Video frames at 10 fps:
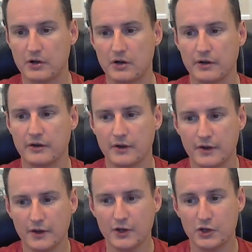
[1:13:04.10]
on,
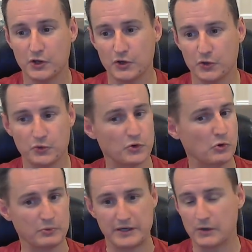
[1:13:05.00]
you
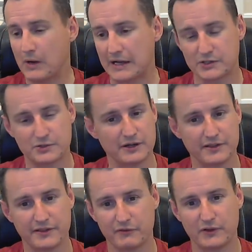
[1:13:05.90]
don't need a wax or
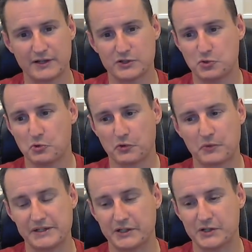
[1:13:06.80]
anything for like 2 or
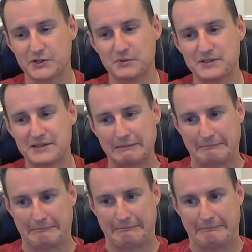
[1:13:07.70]
3 years. So it's like,
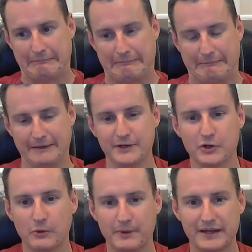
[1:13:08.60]
and you
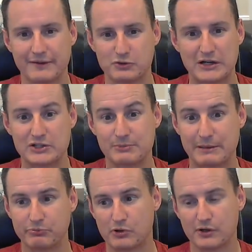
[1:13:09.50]
know me, I try so
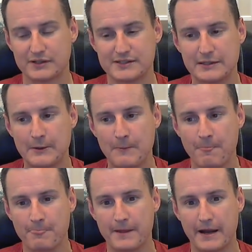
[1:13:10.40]
many products
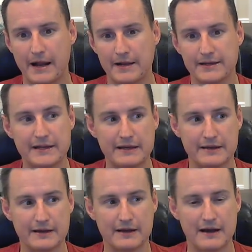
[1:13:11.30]
that I
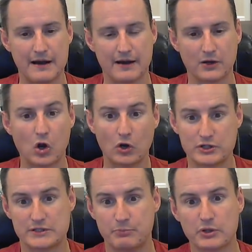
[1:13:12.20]
need
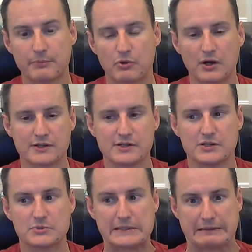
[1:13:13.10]
cars to put the products
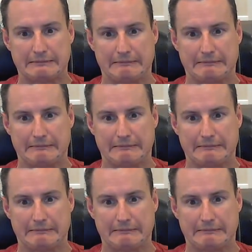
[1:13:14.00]
on. So it's like,